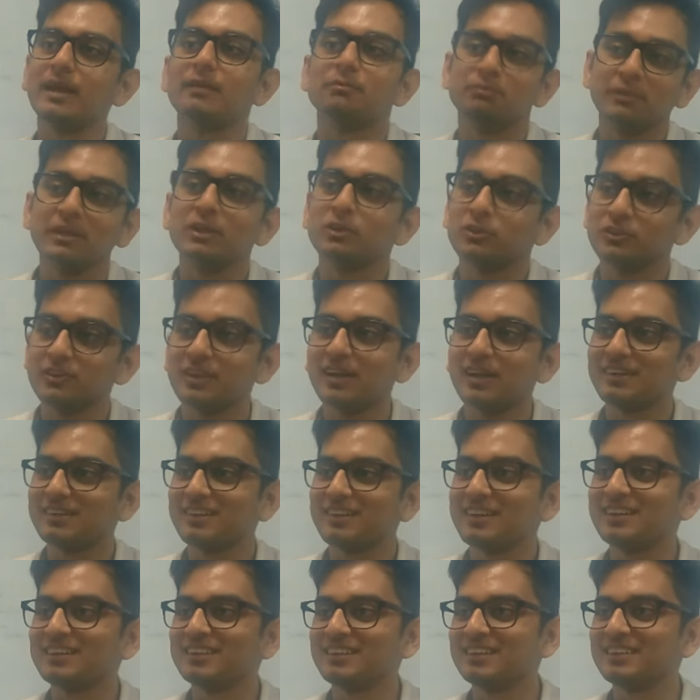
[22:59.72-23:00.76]

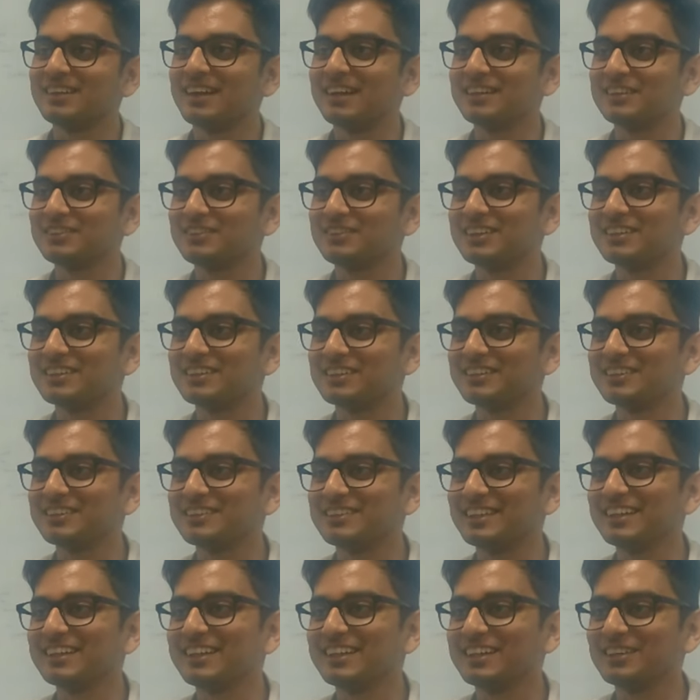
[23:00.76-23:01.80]
that is
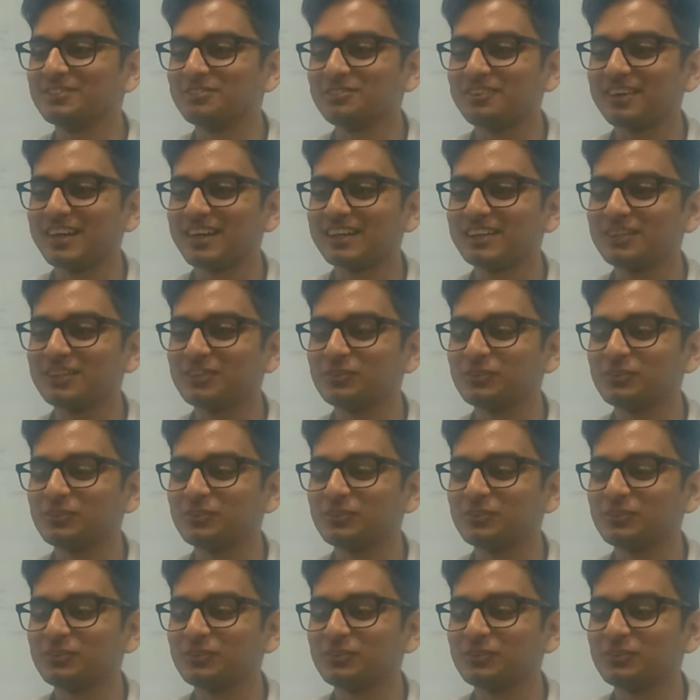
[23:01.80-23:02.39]
interesting, in fact,